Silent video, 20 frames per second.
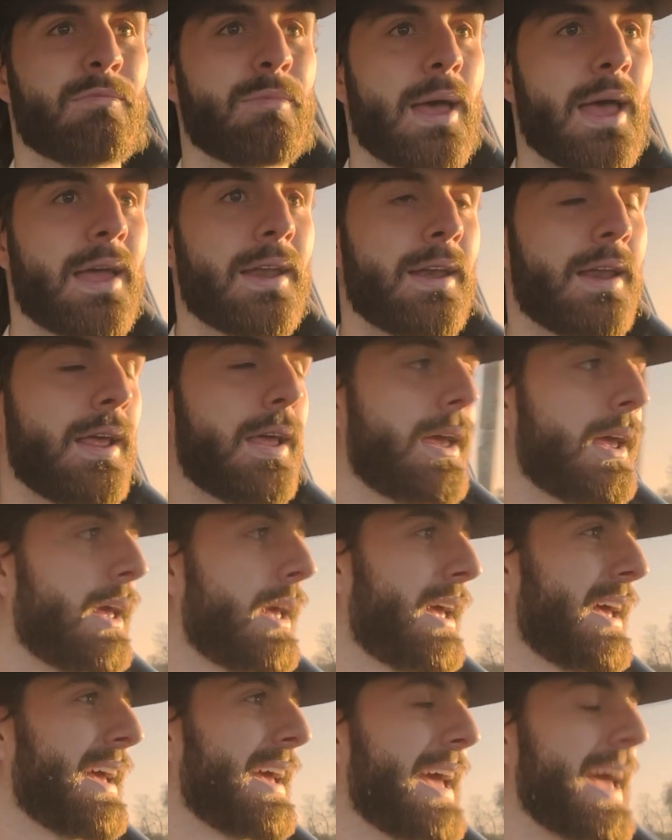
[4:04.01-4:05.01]

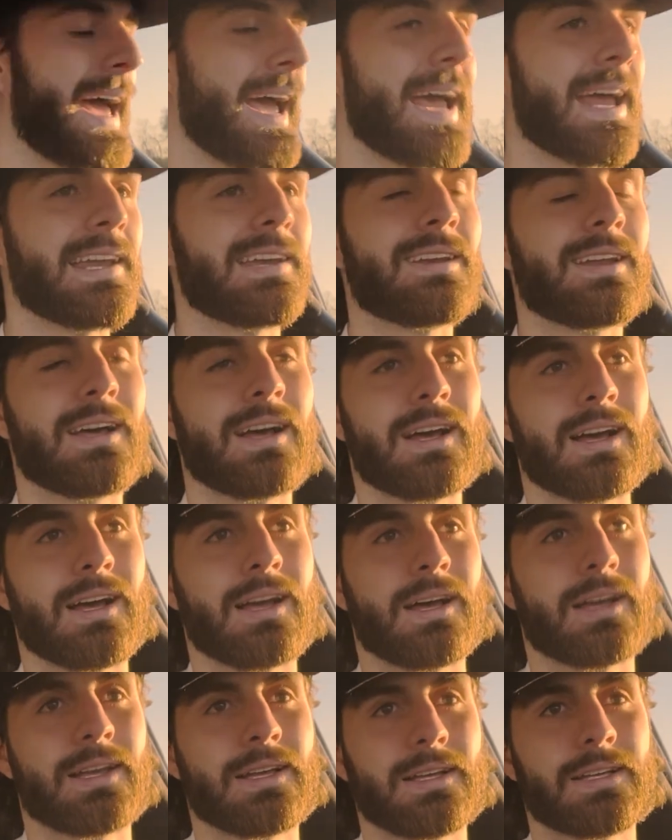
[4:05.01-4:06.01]
been, and
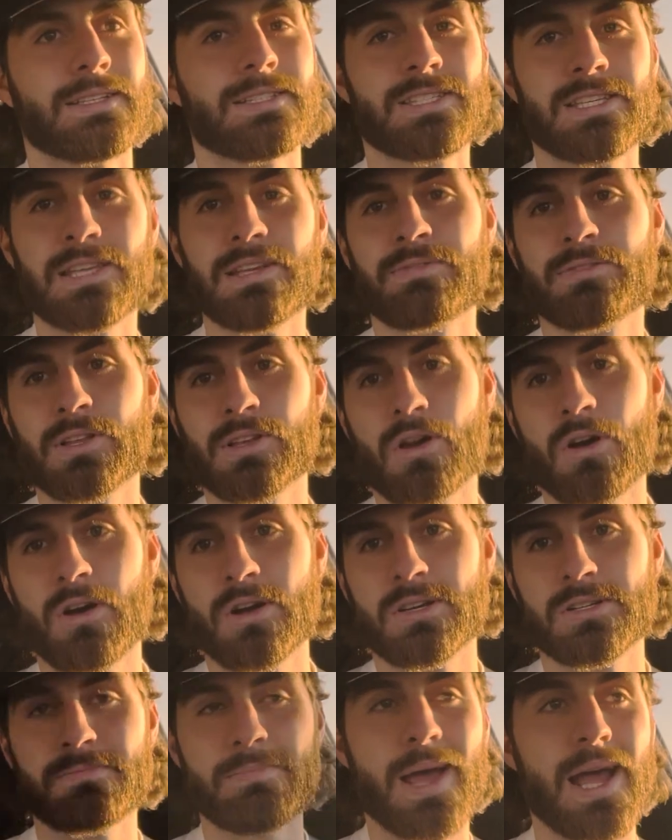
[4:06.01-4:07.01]
see if the
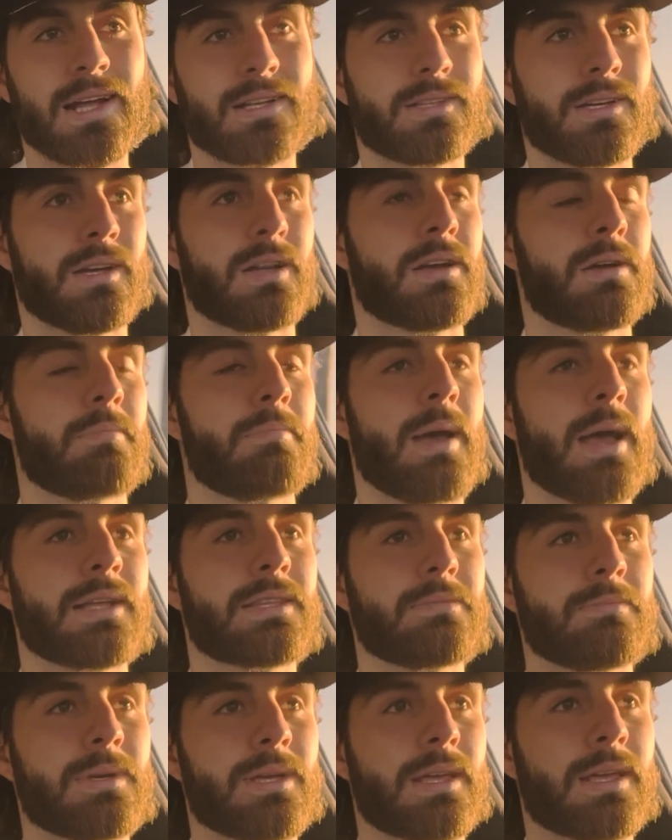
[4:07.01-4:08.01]
car is back to
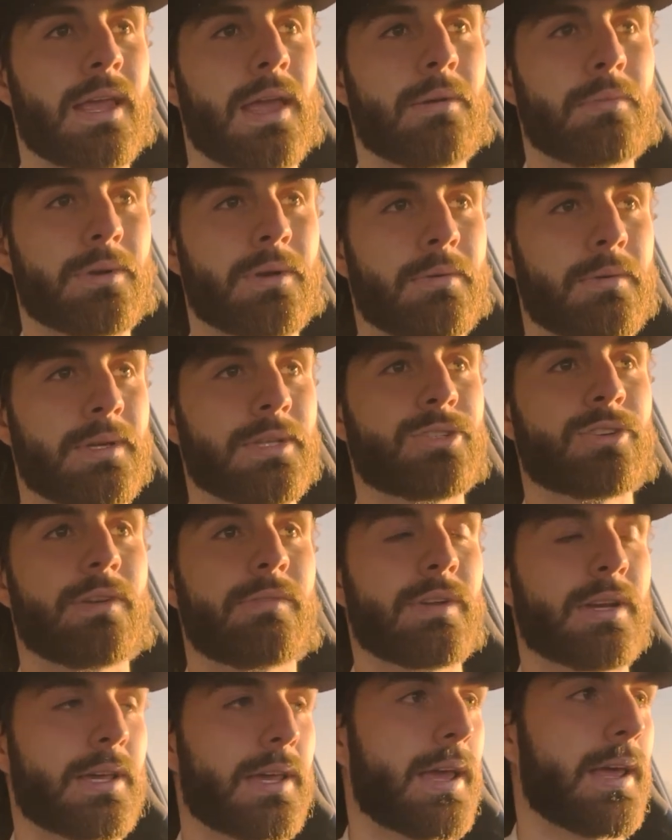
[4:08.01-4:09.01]
being able to be
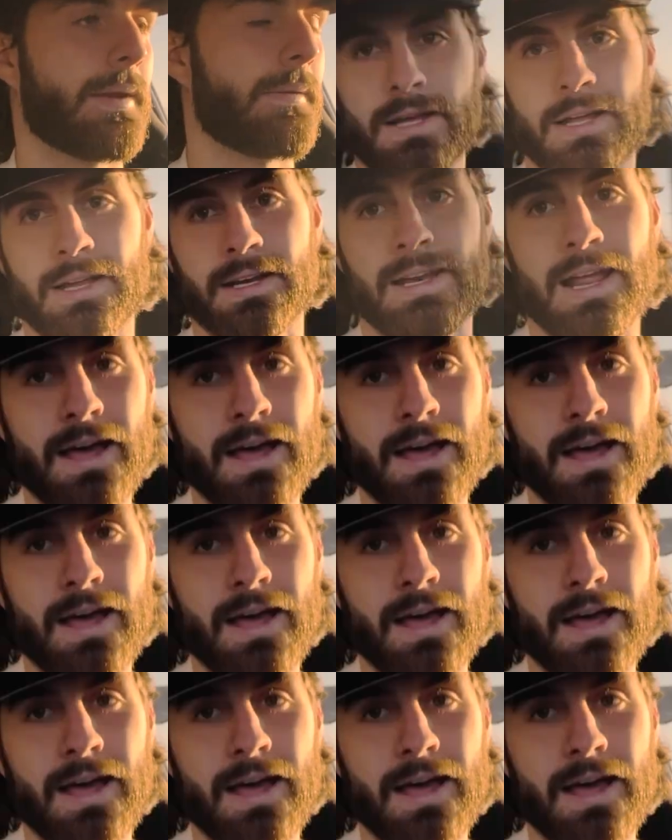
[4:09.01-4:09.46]
driven again.